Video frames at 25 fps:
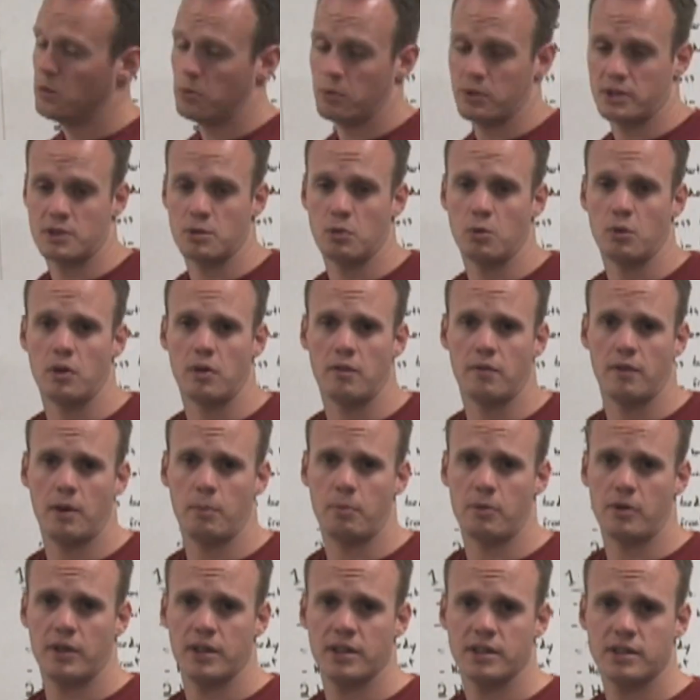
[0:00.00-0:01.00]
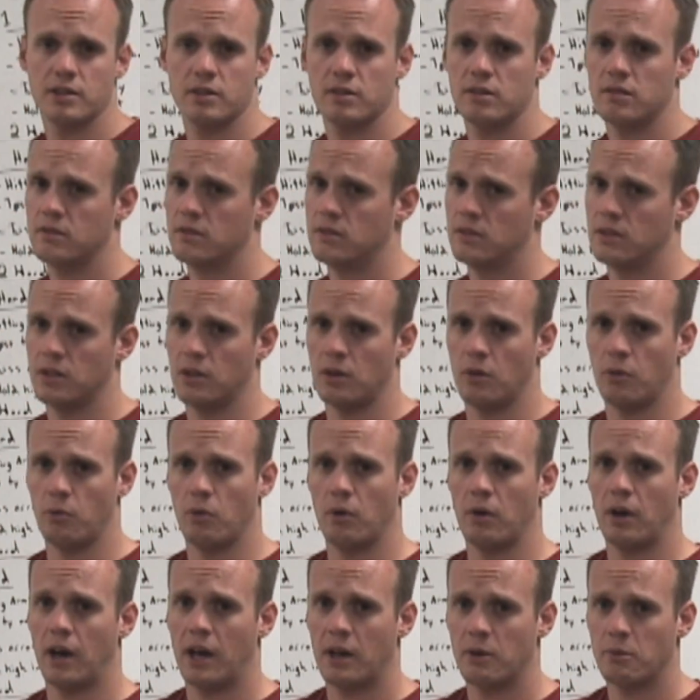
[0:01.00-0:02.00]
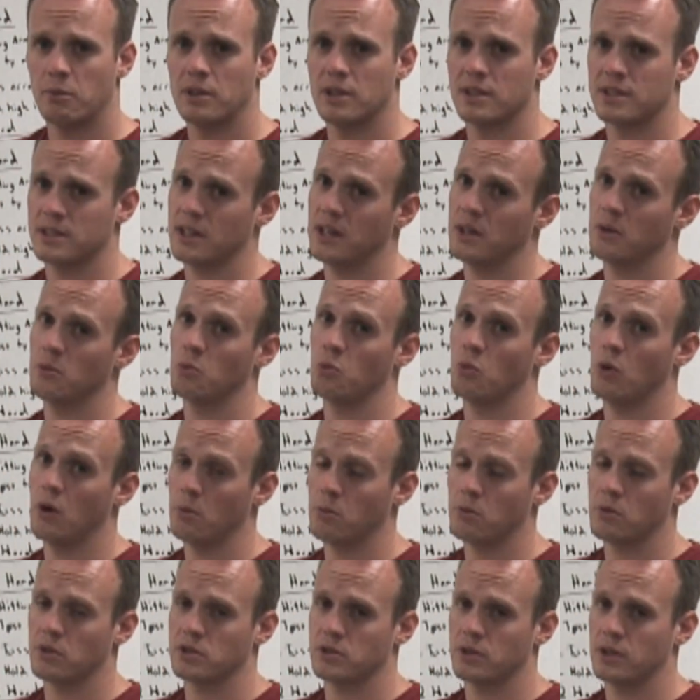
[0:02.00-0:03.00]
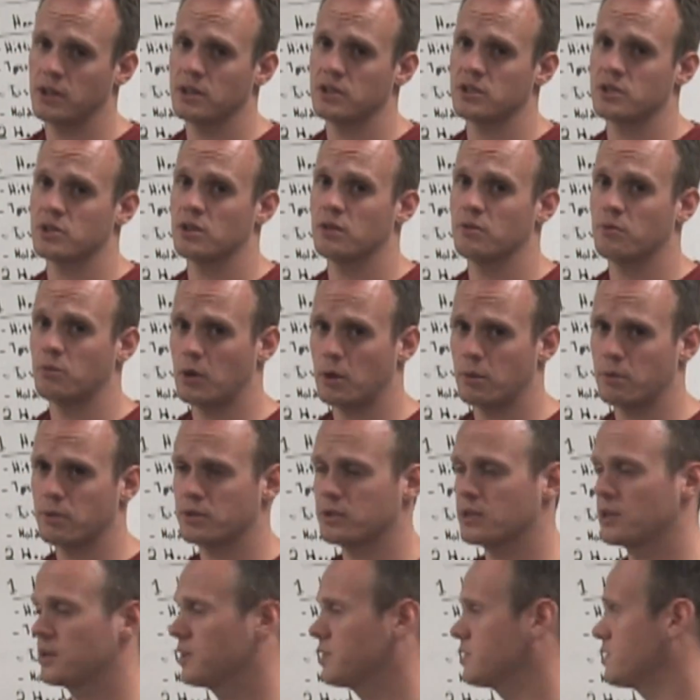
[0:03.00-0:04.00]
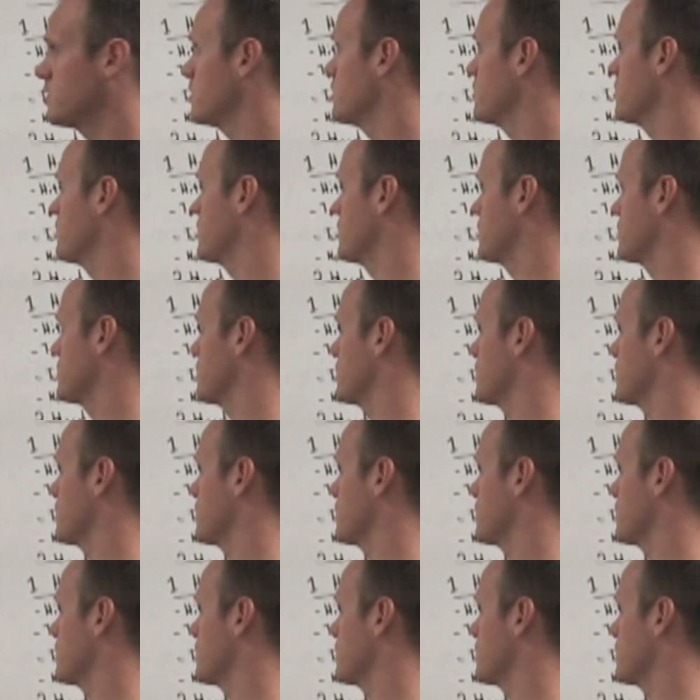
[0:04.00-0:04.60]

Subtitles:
What's the order of operation? How do we decide what we're trying to serve, where we're trying to serve, things